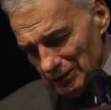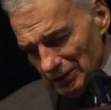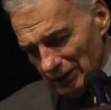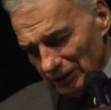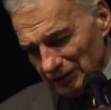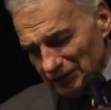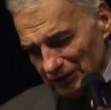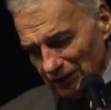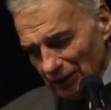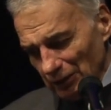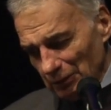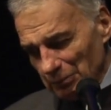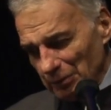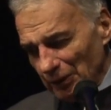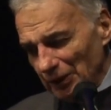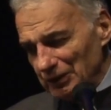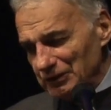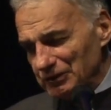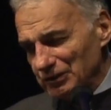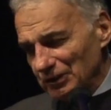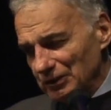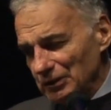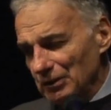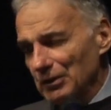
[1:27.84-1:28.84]
A
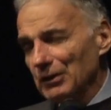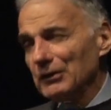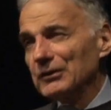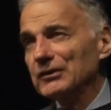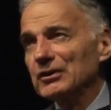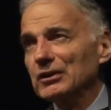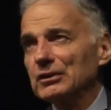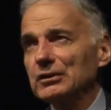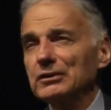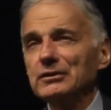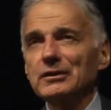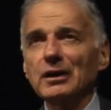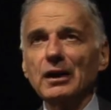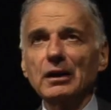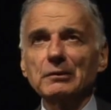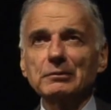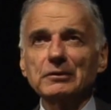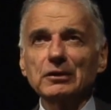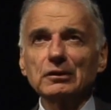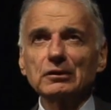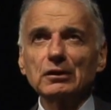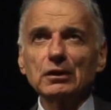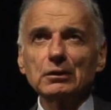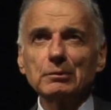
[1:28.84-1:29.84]
celebration, is a good time
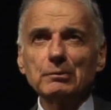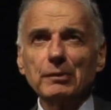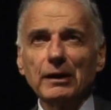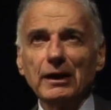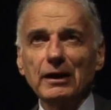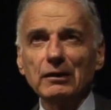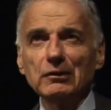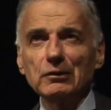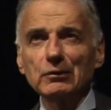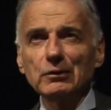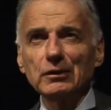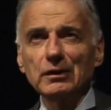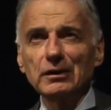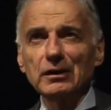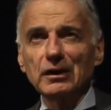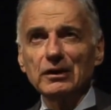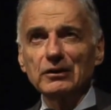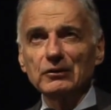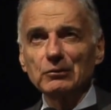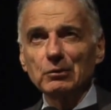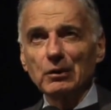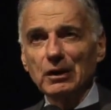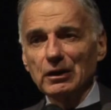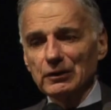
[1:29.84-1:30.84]
to look backward
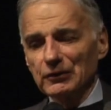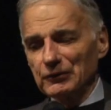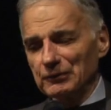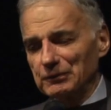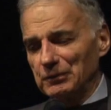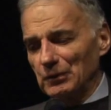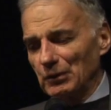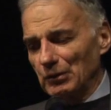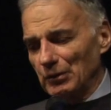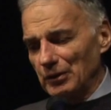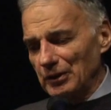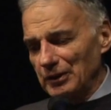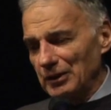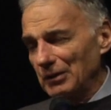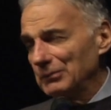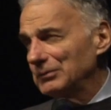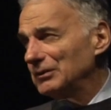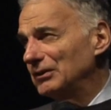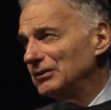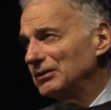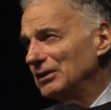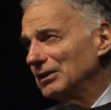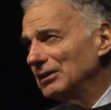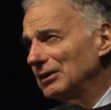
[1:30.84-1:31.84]
as well as forward. I'm
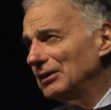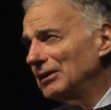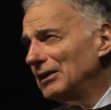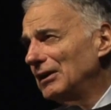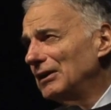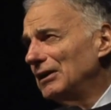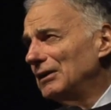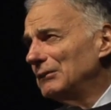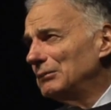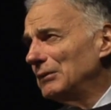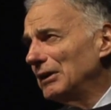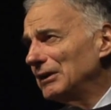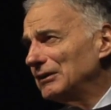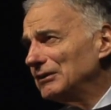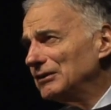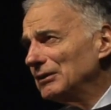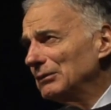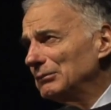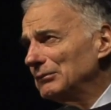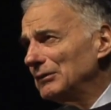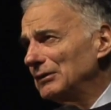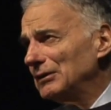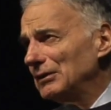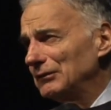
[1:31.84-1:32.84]
just going to make
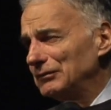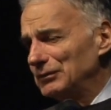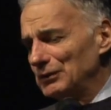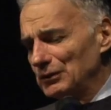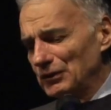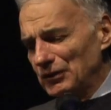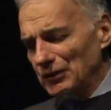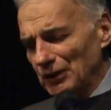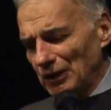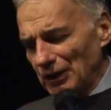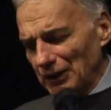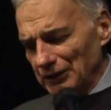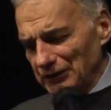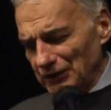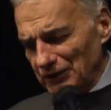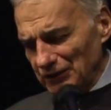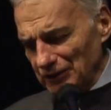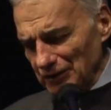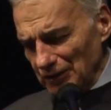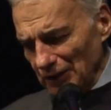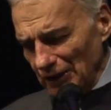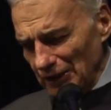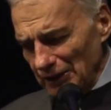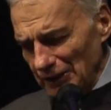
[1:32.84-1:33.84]
a few
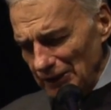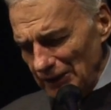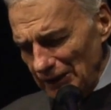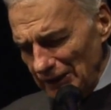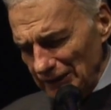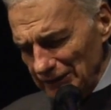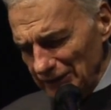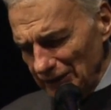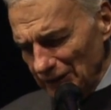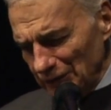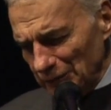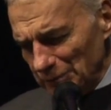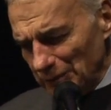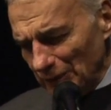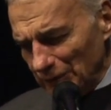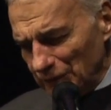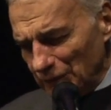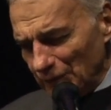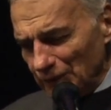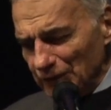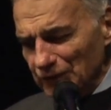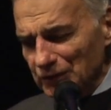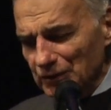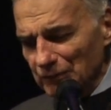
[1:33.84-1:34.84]
thoughts on this. But
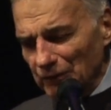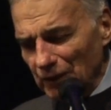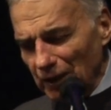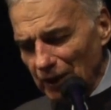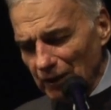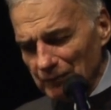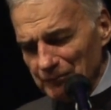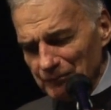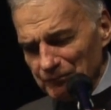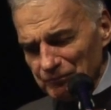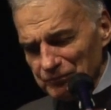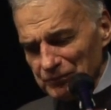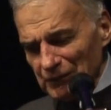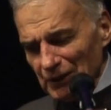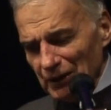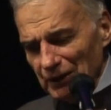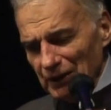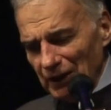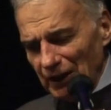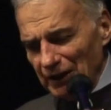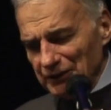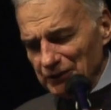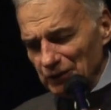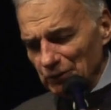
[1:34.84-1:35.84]
first of all,
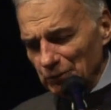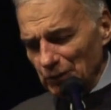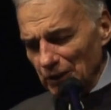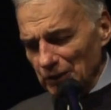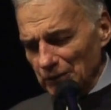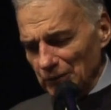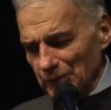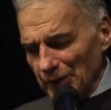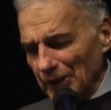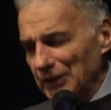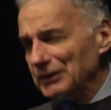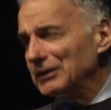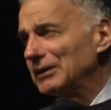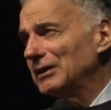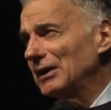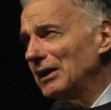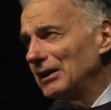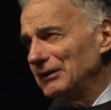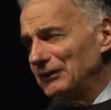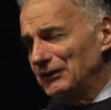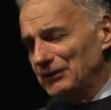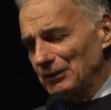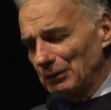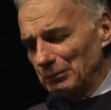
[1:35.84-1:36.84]
I do want to
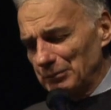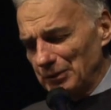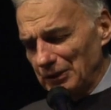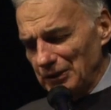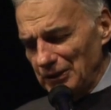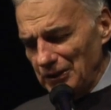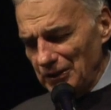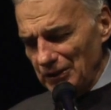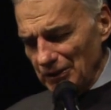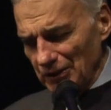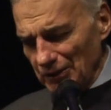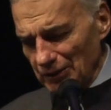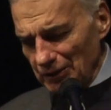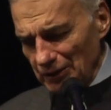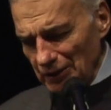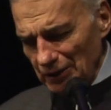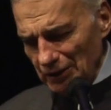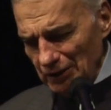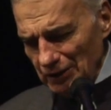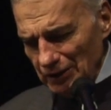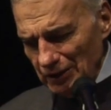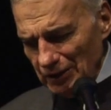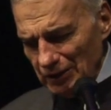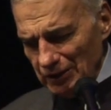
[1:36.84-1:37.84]
recognize somebody here
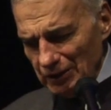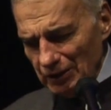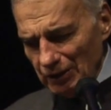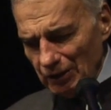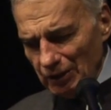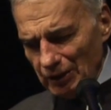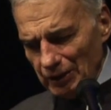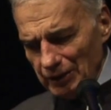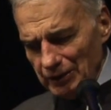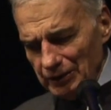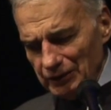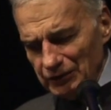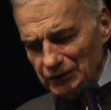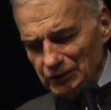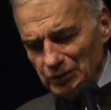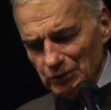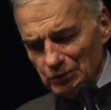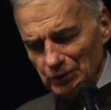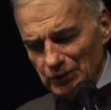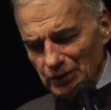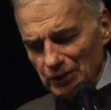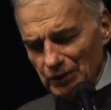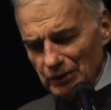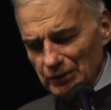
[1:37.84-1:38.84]
in the audience
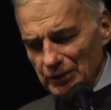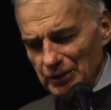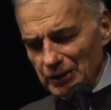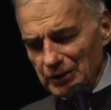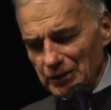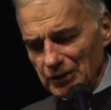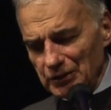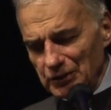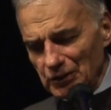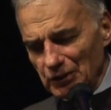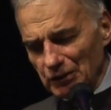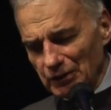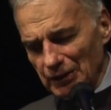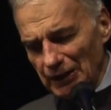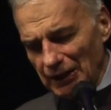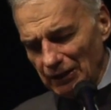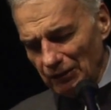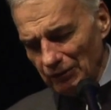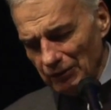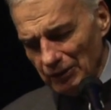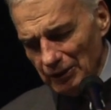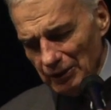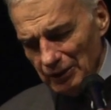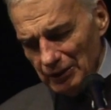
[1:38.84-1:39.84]
who year in and year
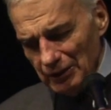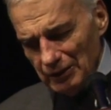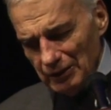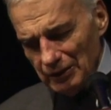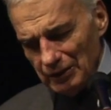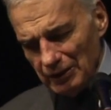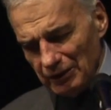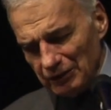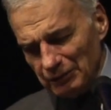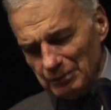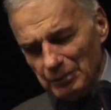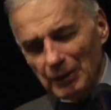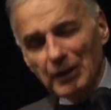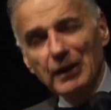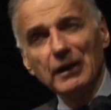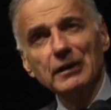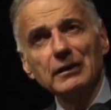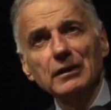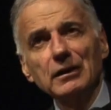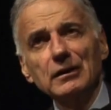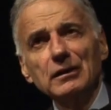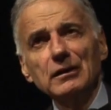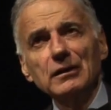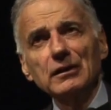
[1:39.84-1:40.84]
out has
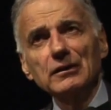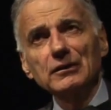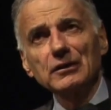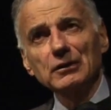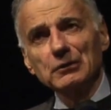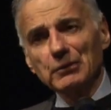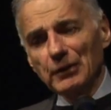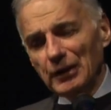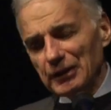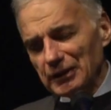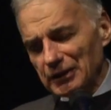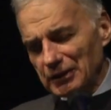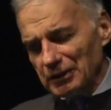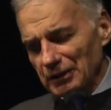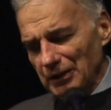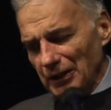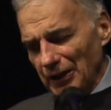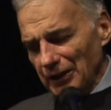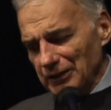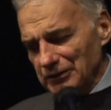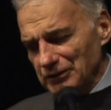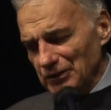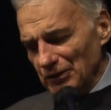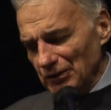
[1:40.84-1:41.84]
been the great
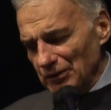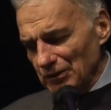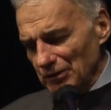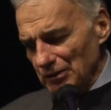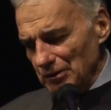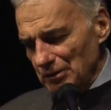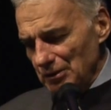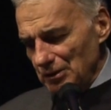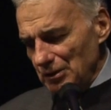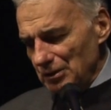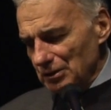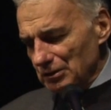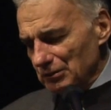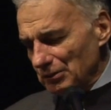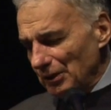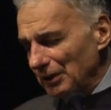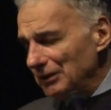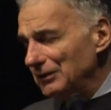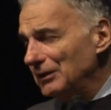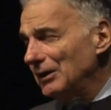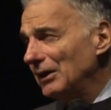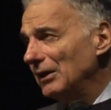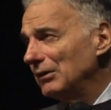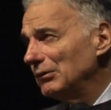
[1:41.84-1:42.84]
connector,
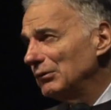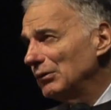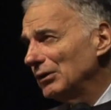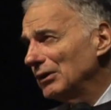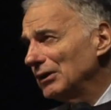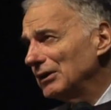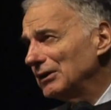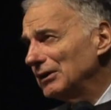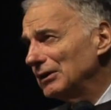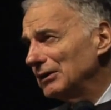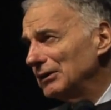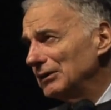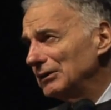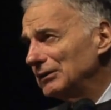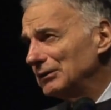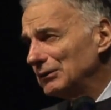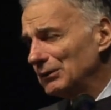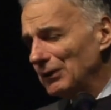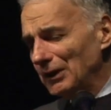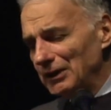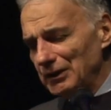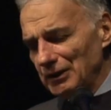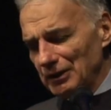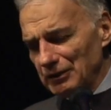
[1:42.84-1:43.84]
great networker,
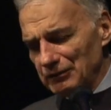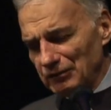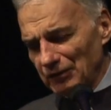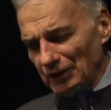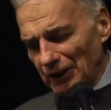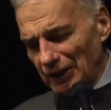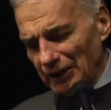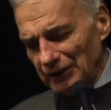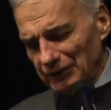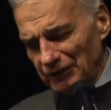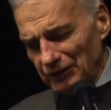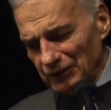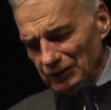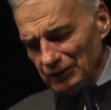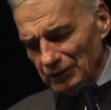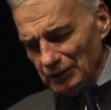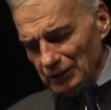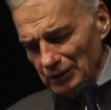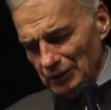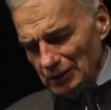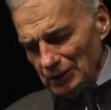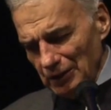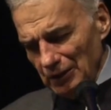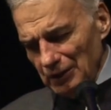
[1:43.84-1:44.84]
great advisor
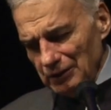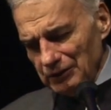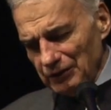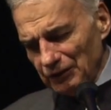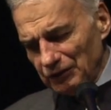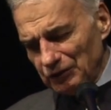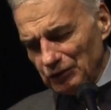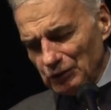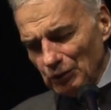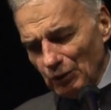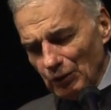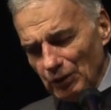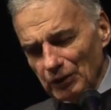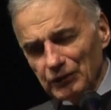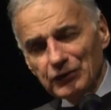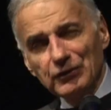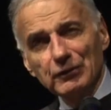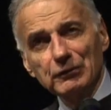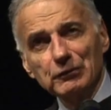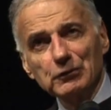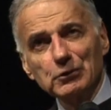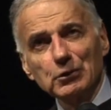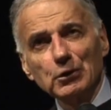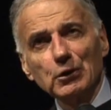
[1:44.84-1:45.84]
to
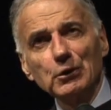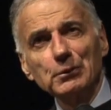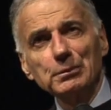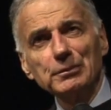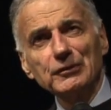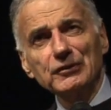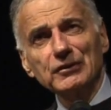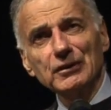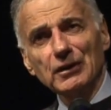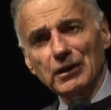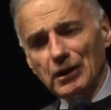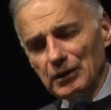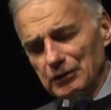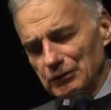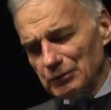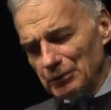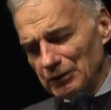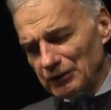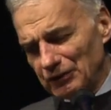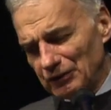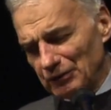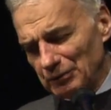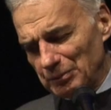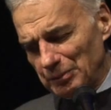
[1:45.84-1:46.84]
scores of groups,
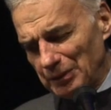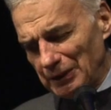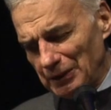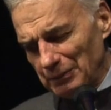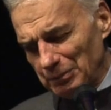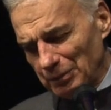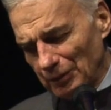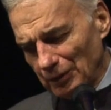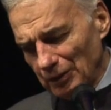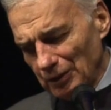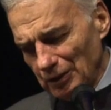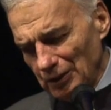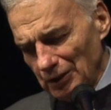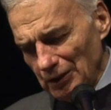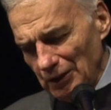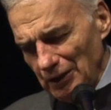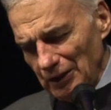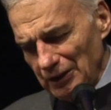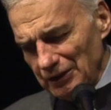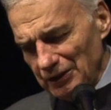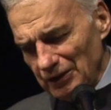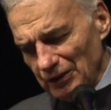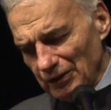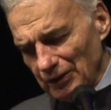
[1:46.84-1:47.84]
hundreds of people,
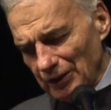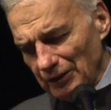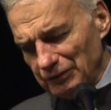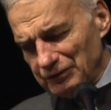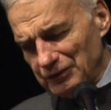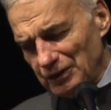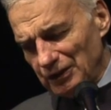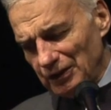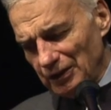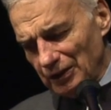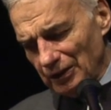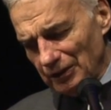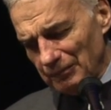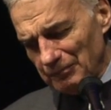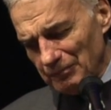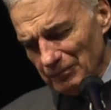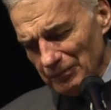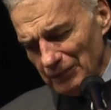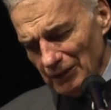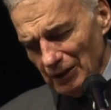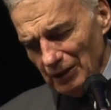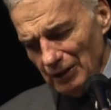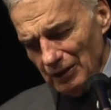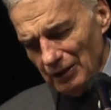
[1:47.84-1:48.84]
year after year.
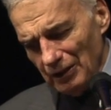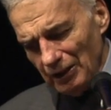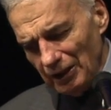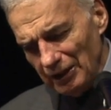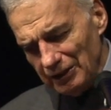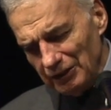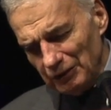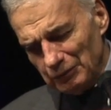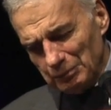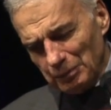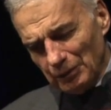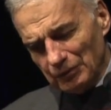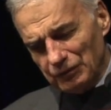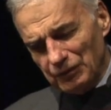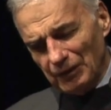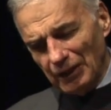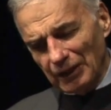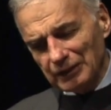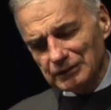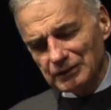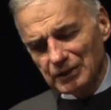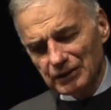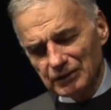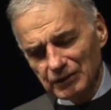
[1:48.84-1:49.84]
And he's
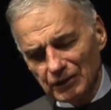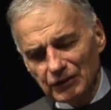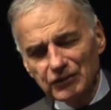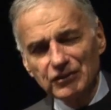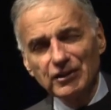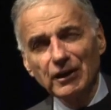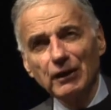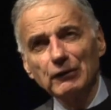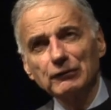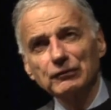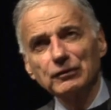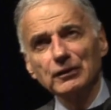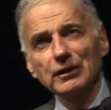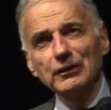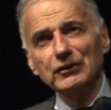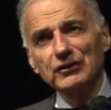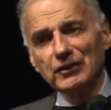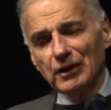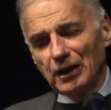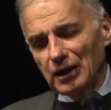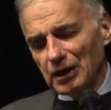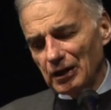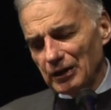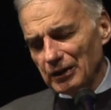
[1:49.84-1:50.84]
perfected the
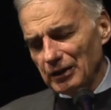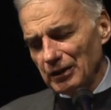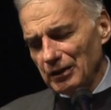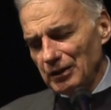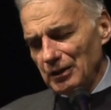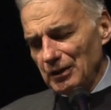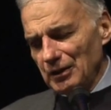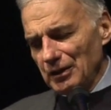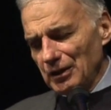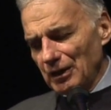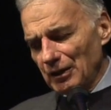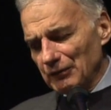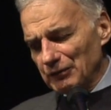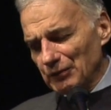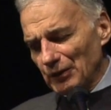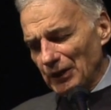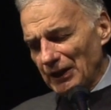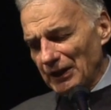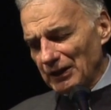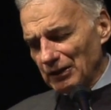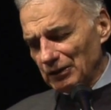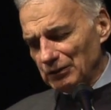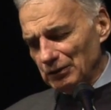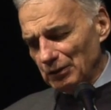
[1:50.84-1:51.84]
selfless art of
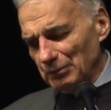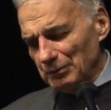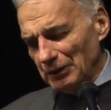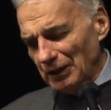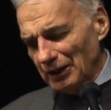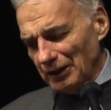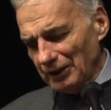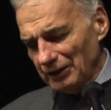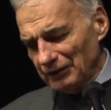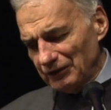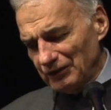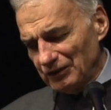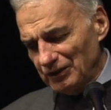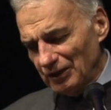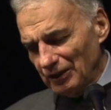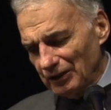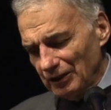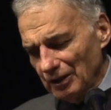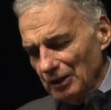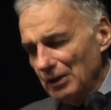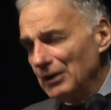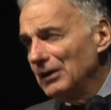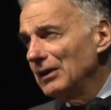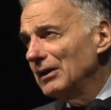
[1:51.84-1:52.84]
radical
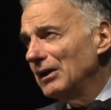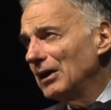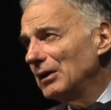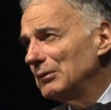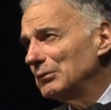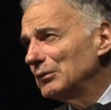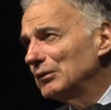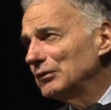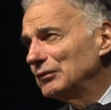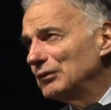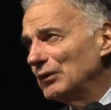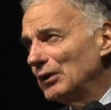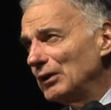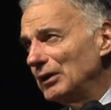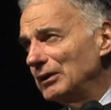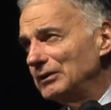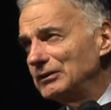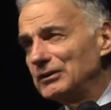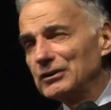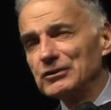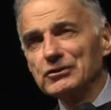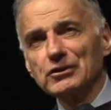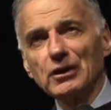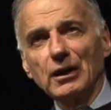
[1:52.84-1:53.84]
modesty. I'm
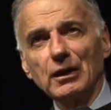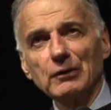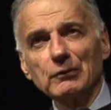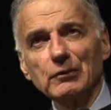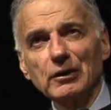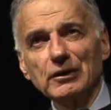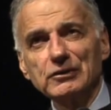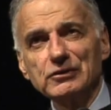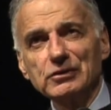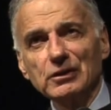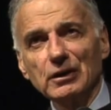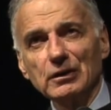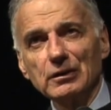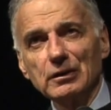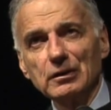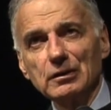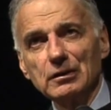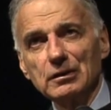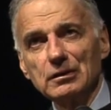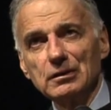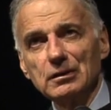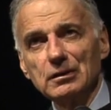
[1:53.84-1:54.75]
referring to John Richard.